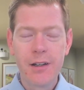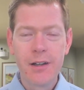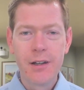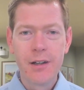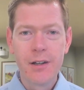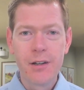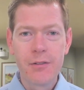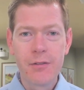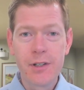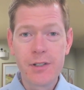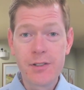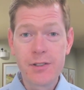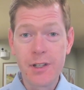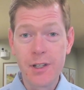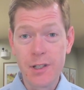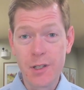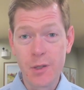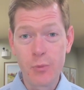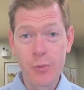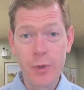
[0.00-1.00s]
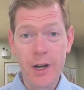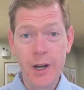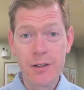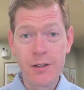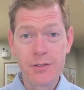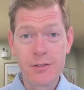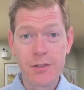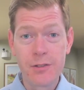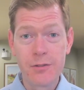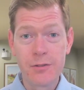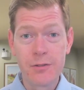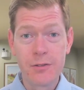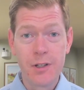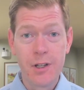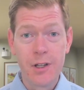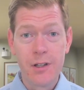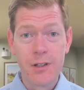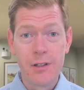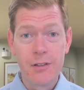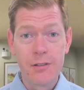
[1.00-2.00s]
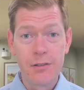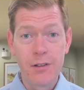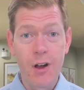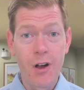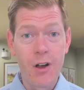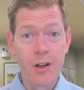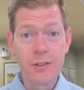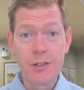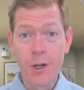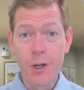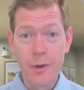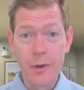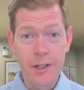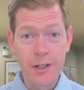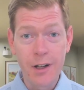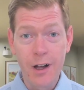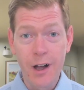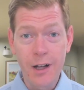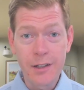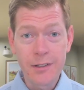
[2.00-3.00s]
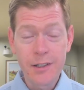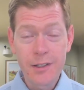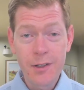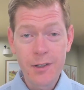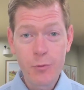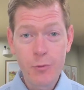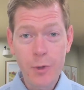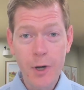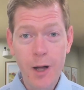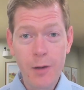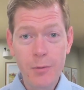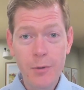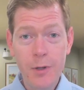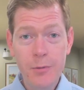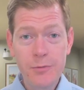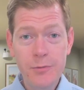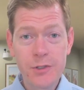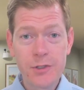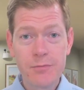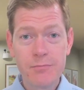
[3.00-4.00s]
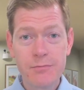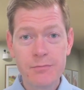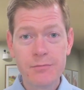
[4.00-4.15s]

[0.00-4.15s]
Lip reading: Risky compared to ongoing cognitive problems?